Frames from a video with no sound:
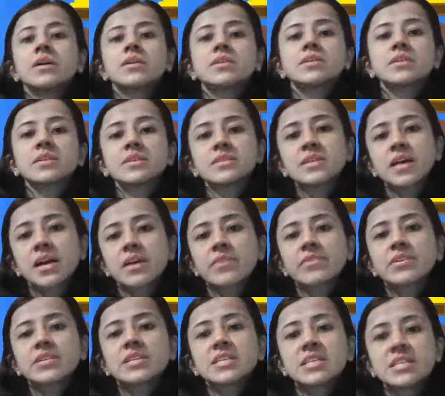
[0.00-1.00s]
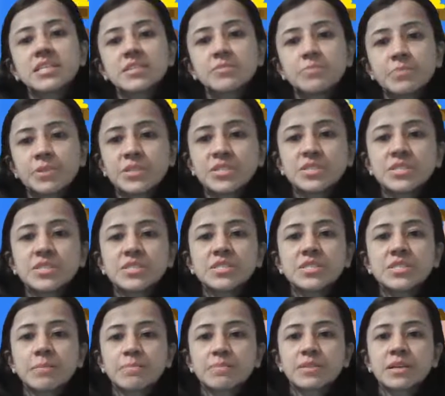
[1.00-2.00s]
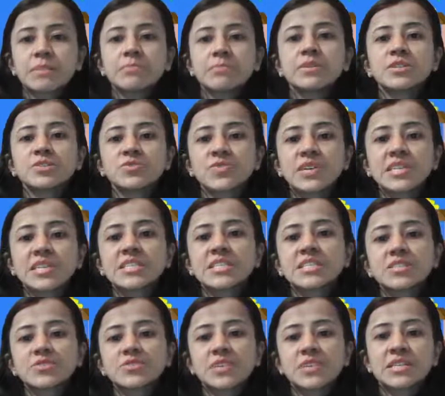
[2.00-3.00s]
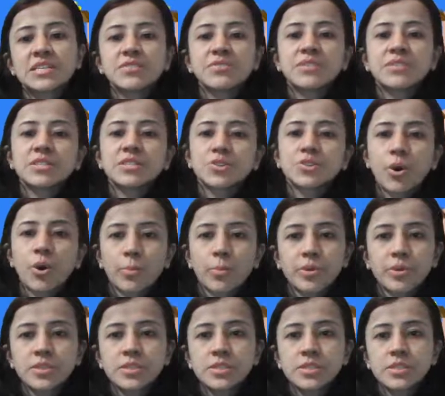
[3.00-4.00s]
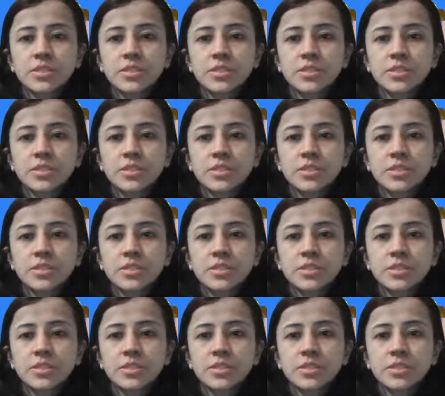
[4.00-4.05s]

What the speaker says: These are our NEET PG September 2021 toppers.